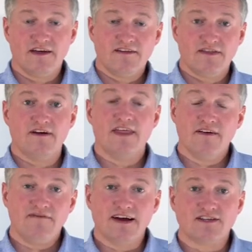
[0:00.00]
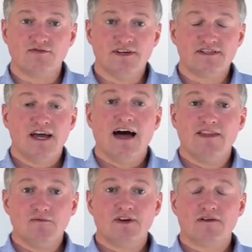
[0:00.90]
that factor is, and
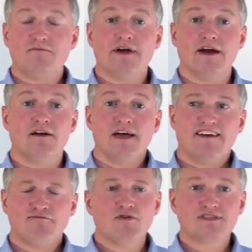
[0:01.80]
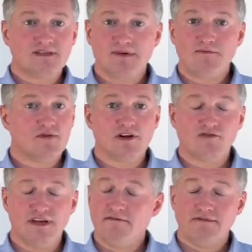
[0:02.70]
then we compare. If mostly people
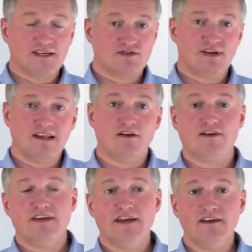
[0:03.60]
agree, that's great, lock it in.